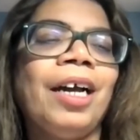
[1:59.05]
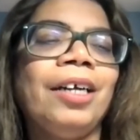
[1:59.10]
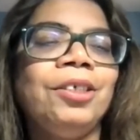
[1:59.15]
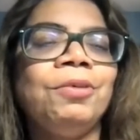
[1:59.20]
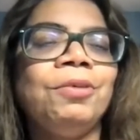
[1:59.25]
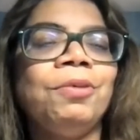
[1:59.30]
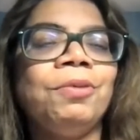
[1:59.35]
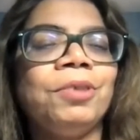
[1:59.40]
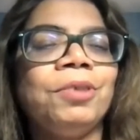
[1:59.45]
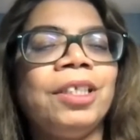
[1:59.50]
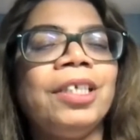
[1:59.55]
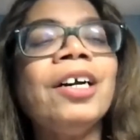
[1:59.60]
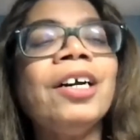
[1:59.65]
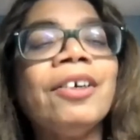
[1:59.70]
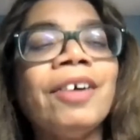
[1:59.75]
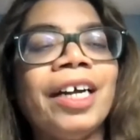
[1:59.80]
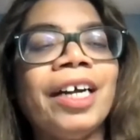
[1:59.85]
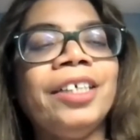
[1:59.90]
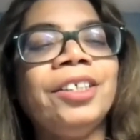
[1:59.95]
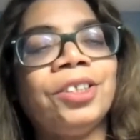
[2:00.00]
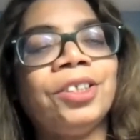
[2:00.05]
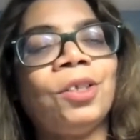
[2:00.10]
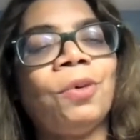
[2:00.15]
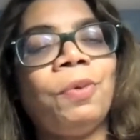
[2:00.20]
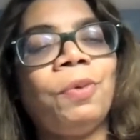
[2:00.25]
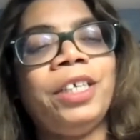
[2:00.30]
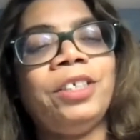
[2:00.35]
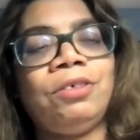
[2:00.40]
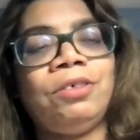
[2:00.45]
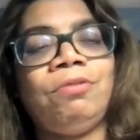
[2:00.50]
do theorize the
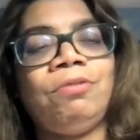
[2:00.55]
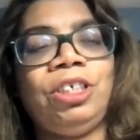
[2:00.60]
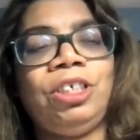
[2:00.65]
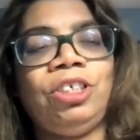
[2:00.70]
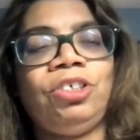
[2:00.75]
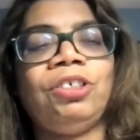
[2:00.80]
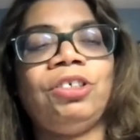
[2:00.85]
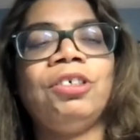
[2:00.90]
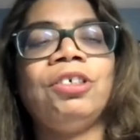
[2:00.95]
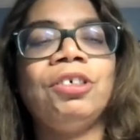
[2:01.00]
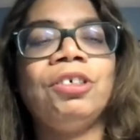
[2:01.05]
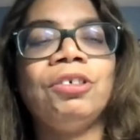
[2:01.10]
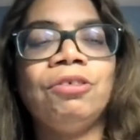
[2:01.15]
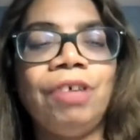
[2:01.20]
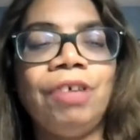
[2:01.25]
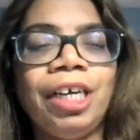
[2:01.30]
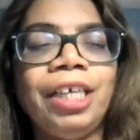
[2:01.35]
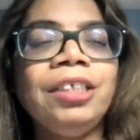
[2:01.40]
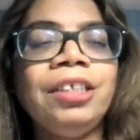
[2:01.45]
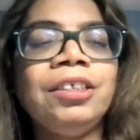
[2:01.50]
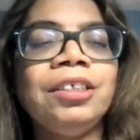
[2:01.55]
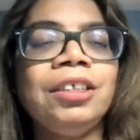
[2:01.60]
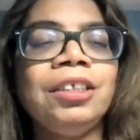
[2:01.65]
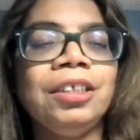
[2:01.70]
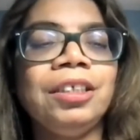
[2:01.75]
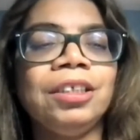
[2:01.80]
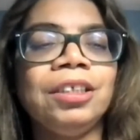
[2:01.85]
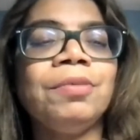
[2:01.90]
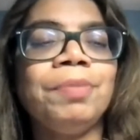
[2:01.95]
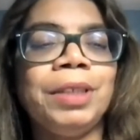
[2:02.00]
ways in which race
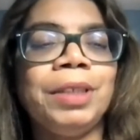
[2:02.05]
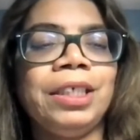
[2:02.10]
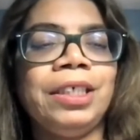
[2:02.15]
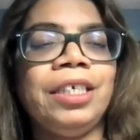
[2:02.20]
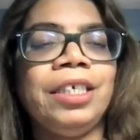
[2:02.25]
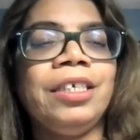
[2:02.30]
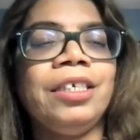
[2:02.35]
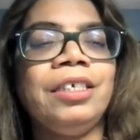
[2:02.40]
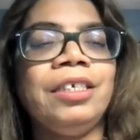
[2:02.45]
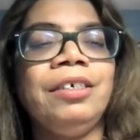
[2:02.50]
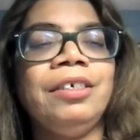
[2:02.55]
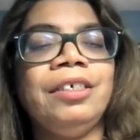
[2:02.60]
and disability